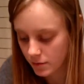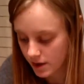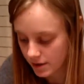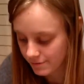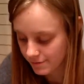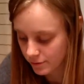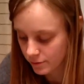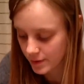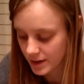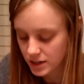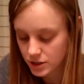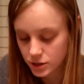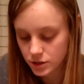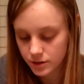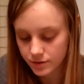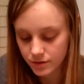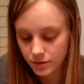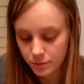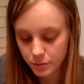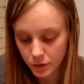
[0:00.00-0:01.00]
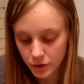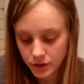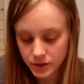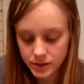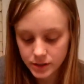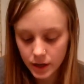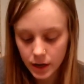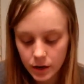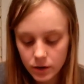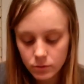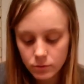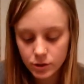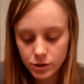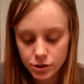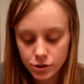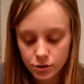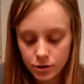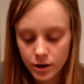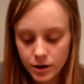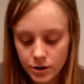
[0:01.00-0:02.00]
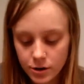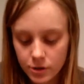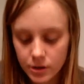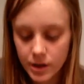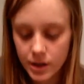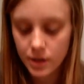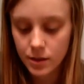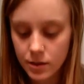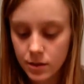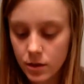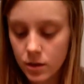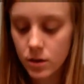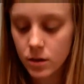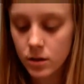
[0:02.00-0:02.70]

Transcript: Inflammation of the bursa, which are underneath